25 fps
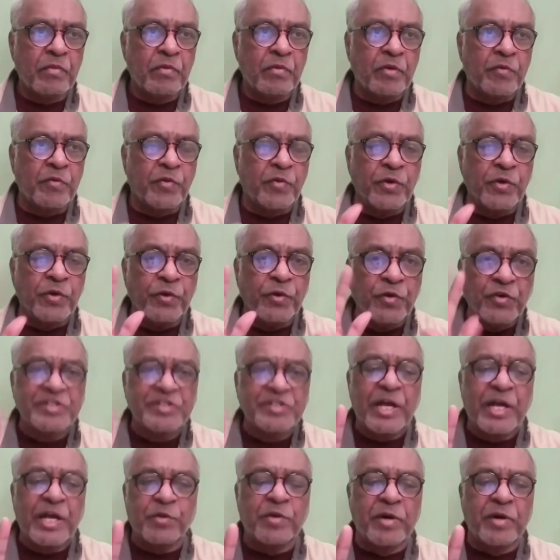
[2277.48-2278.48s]
If you use
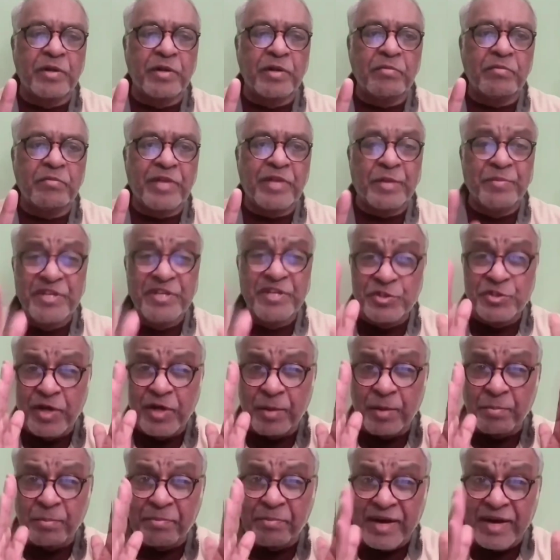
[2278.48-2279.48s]
that one, that means you
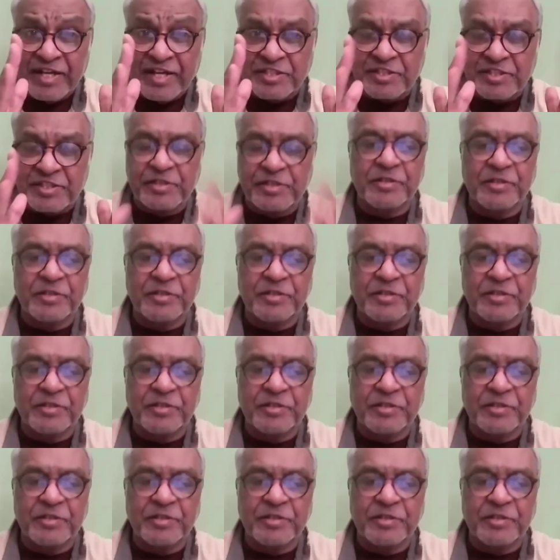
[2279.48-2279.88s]
are biased.